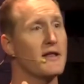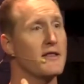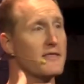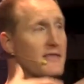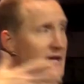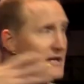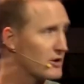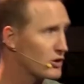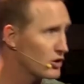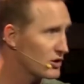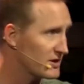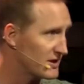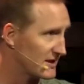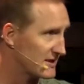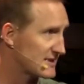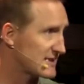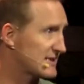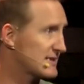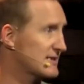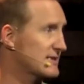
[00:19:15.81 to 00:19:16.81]
Thank
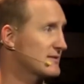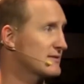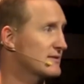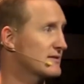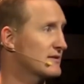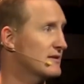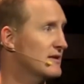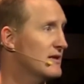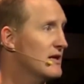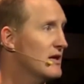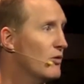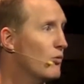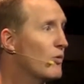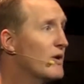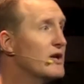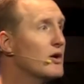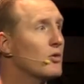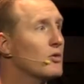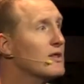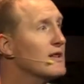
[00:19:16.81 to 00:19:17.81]
goodness. We
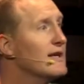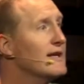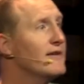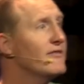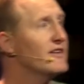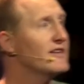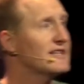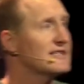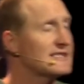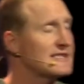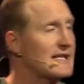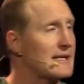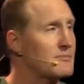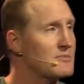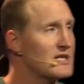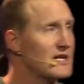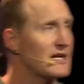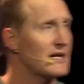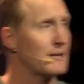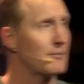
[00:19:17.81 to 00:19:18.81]
don't live at the same
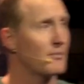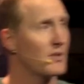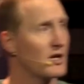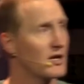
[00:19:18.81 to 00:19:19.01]
time.